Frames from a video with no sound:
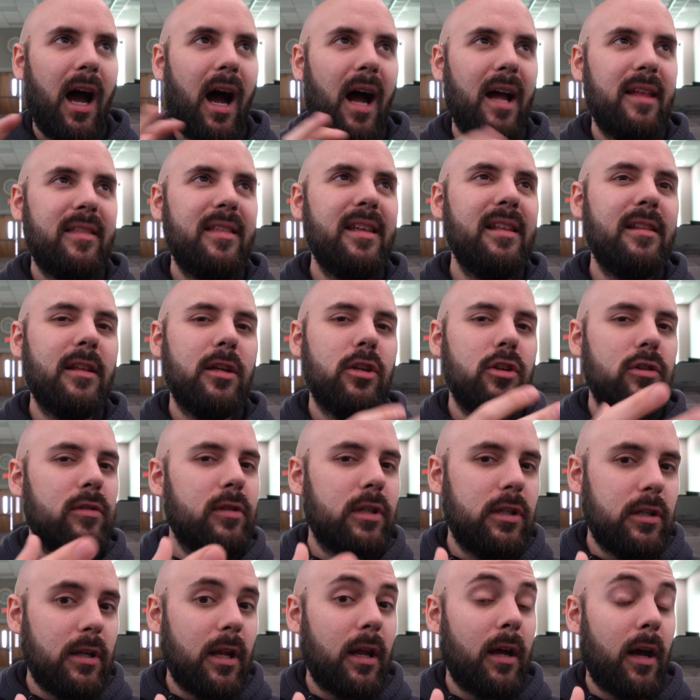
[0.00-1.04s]
I think that you
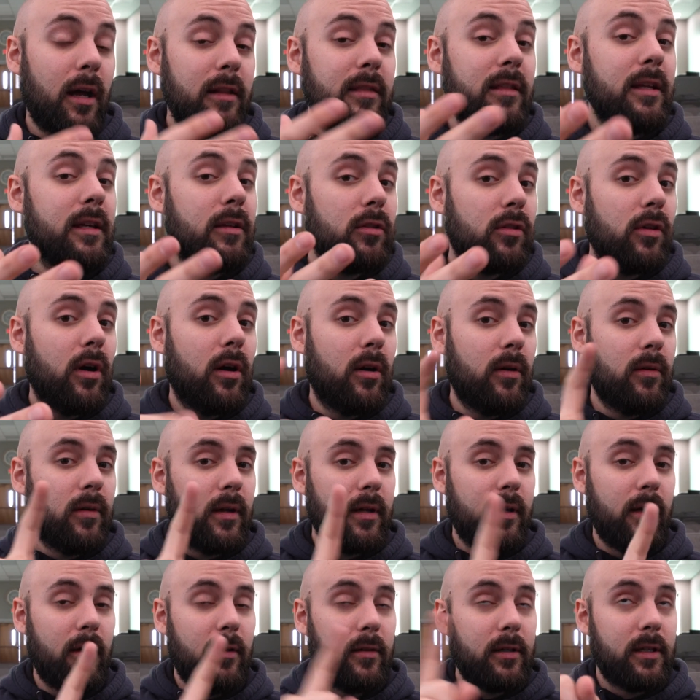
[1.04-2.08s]
can, though,
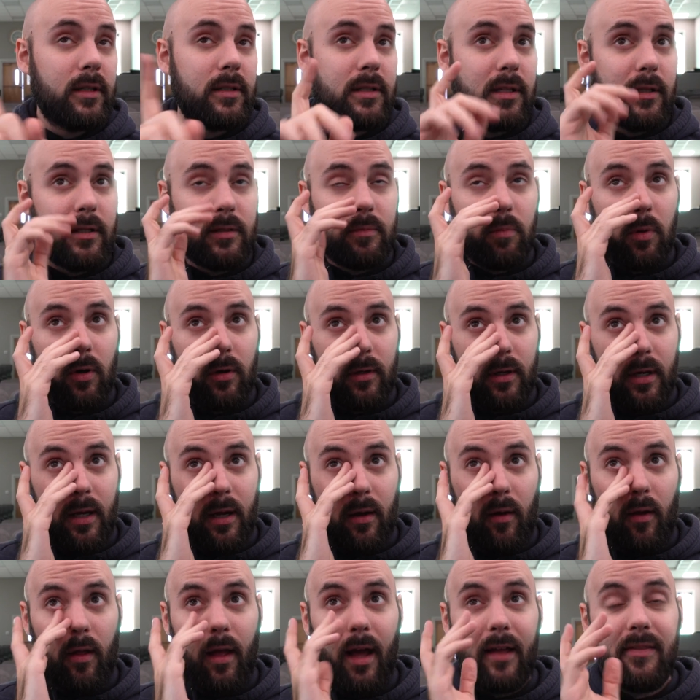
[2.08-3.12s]
and I'll get to this part now,